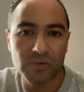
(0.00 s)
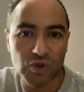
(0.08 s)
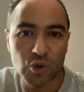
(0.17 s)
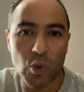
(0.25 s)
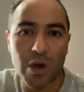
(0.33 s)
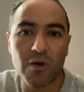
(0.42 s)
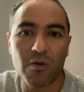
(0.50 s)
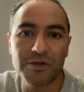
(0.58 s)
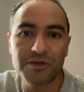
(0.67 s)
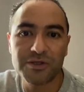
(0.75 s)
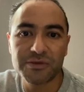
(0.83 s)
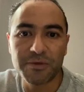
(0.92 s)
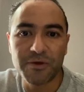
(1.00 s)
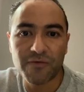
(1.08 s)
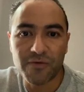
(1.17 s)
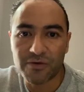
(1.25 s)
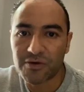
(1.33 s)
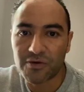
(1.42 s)
two hours
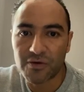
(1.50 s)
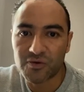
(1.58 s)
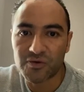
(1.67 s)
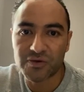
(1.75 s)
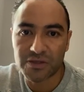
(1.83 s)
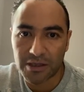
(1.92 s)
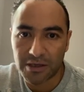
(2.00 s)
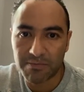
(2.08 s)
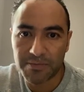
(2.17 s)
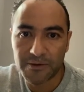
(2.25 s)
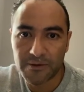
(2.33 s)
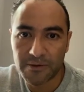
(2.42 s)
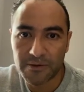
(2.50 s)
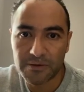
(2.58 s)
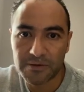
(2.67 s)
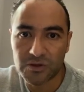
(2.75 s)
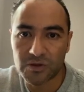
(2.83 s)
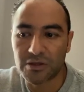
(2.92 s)
before you go to sleep
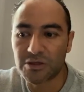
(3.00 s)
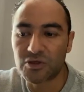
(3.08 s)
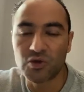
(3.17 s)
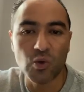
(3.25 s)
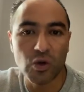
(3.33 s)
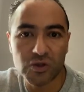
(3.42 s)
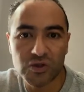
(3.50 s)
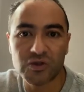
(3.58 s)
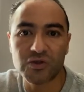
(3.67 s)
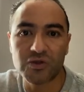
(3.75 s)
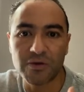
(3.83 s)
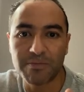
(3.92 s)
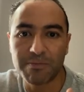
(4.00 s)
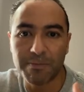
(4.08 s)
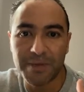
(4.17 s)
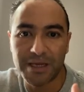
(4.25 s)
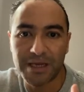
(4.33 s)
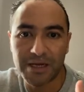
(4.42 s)
so that you also don't
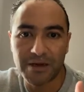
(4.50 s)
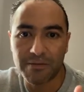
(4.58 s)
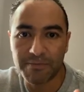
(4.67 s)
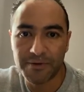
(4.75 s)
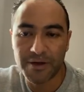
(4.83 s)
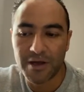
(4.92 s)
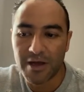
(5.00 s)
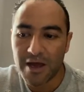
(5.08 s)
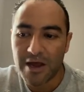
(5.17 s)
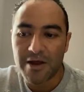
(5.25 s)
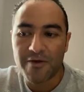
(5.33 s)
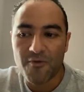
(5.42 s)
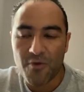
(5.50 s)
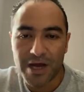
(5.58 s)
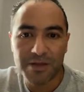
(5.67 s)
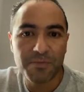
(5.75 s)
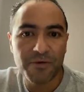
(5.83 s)
pick it up right